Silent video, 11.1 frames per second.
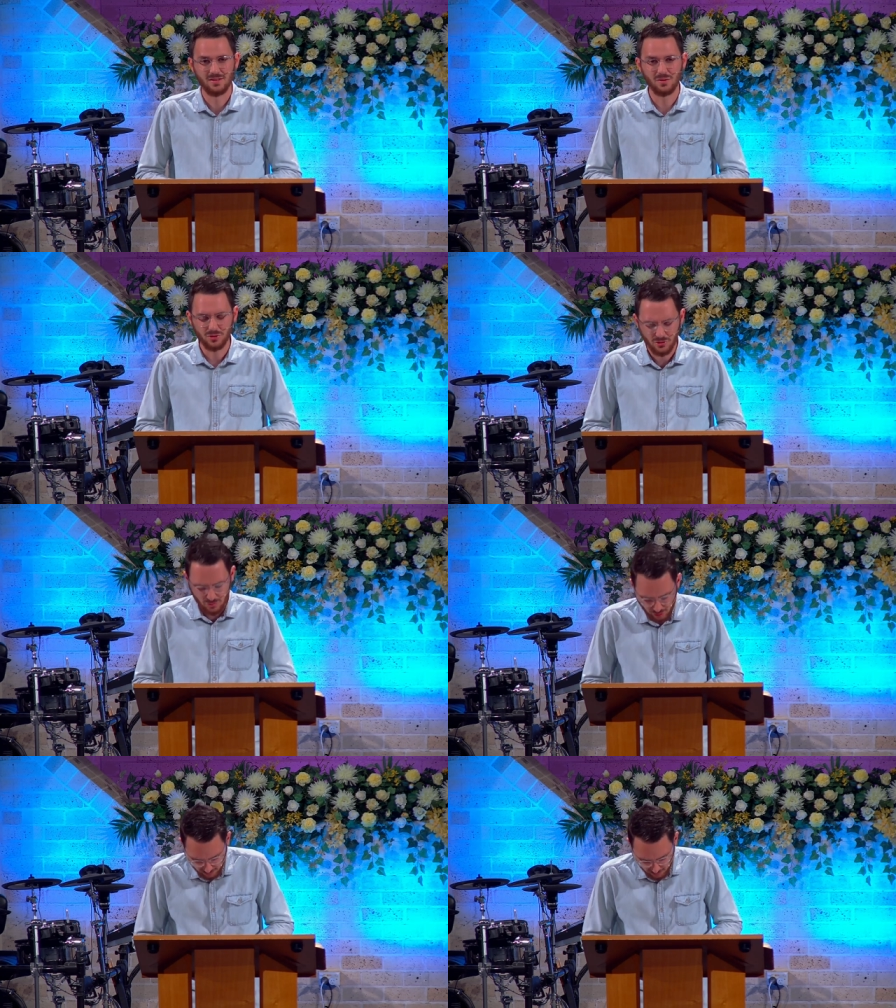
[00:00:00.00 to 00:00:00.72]
There was
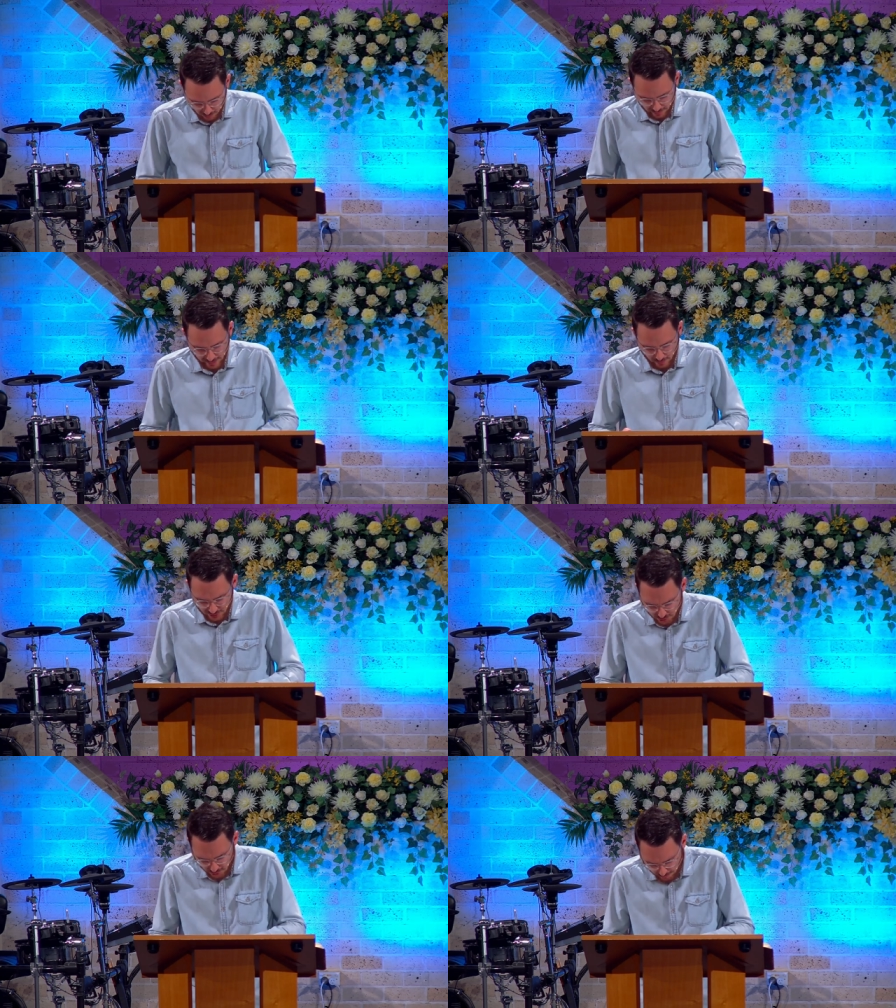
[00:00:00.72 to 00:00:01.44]
trouble, there were
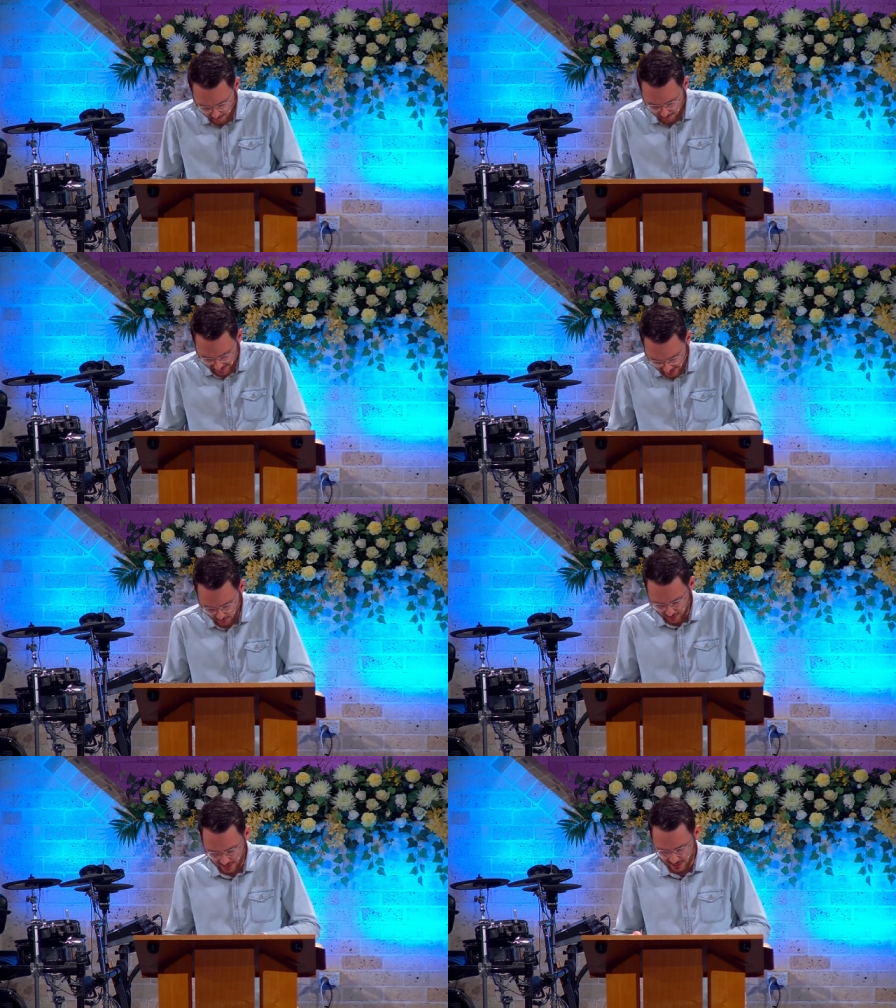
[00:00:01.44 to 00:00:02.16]

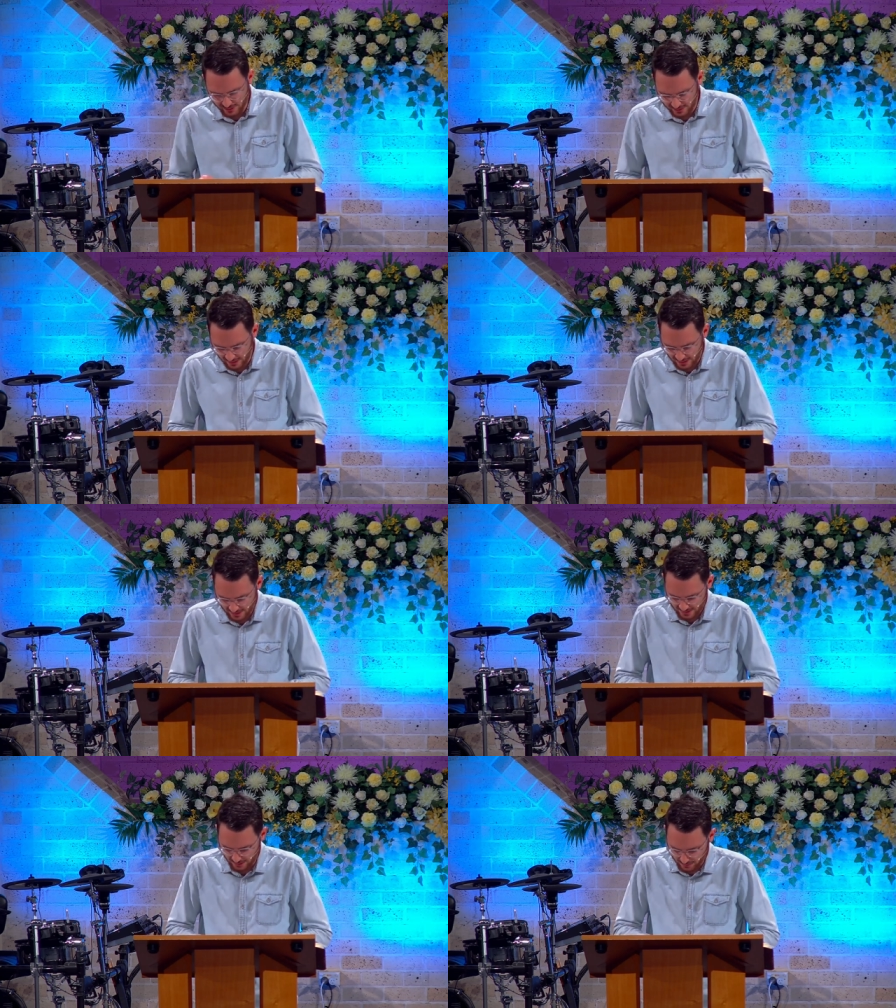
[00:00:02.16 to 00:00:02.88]
superpowers,
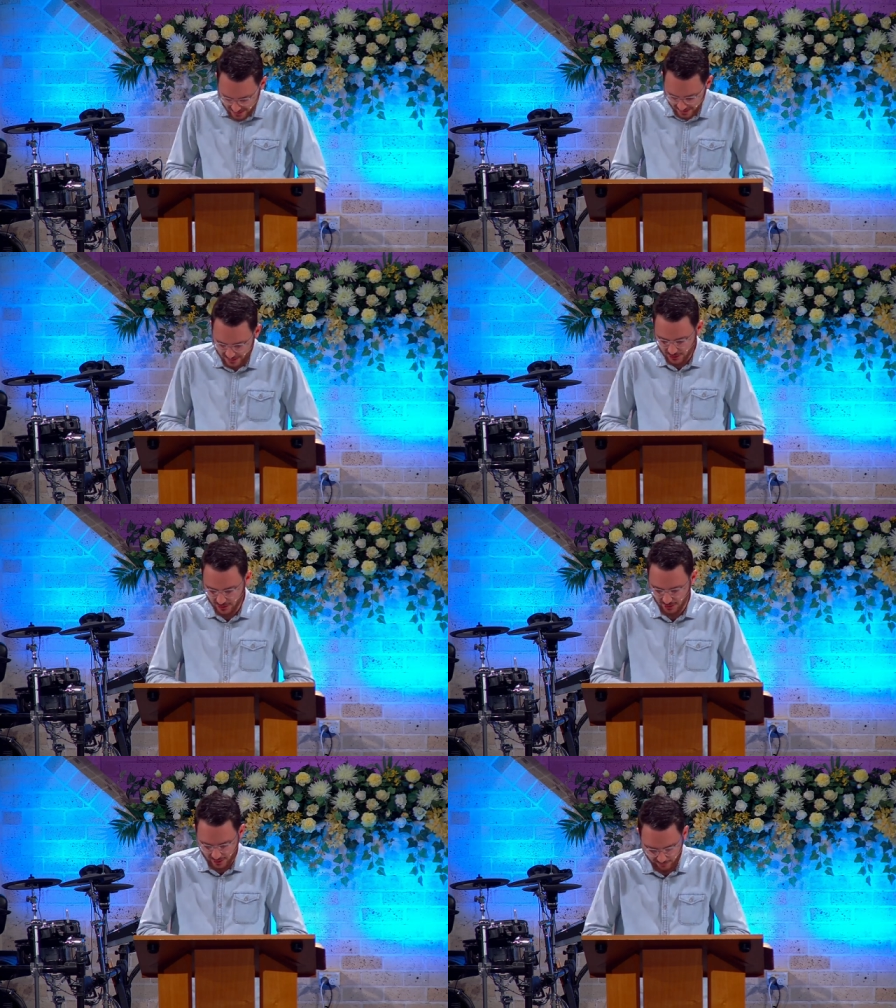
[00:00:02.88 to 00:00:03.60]
there were
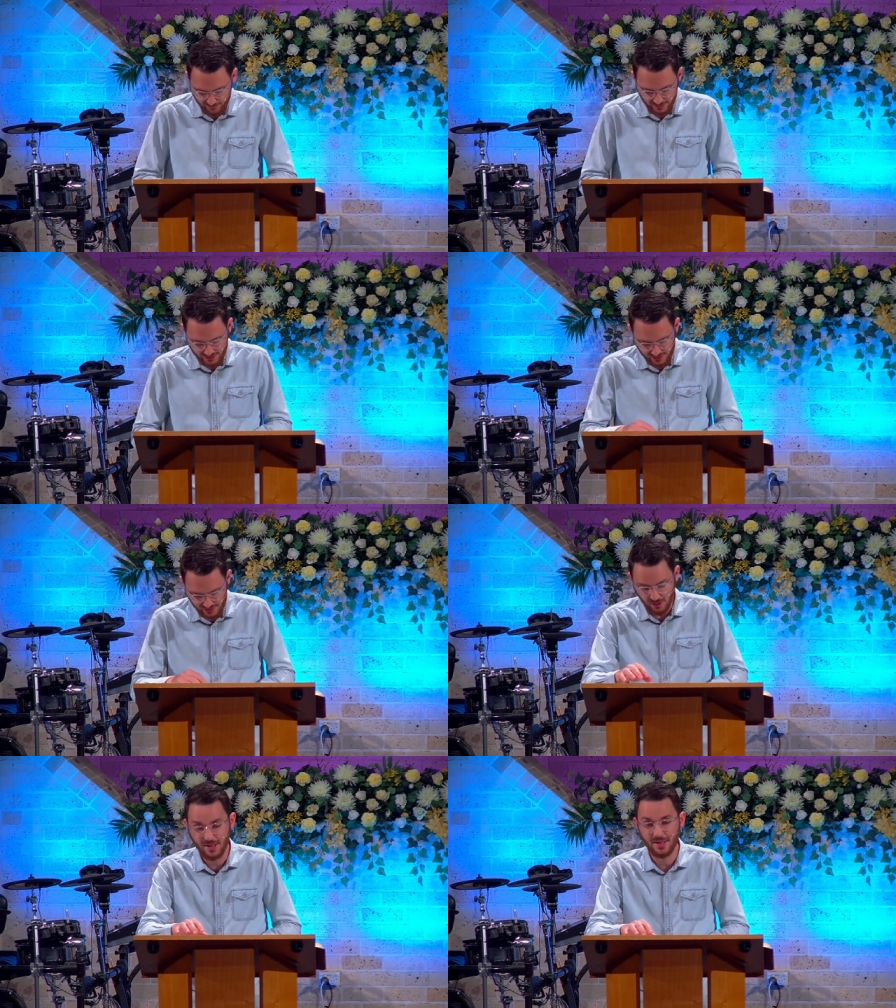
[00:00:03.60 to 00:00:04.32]
dangers on every
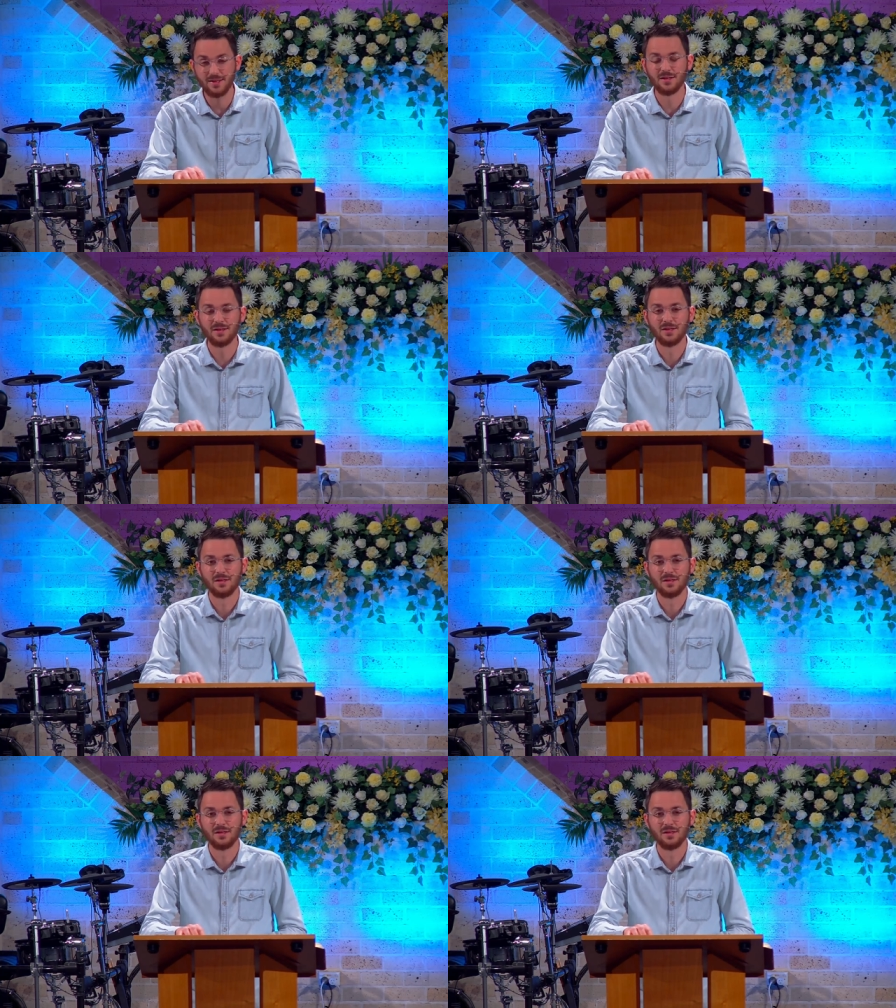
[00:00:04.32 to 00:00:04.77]
side.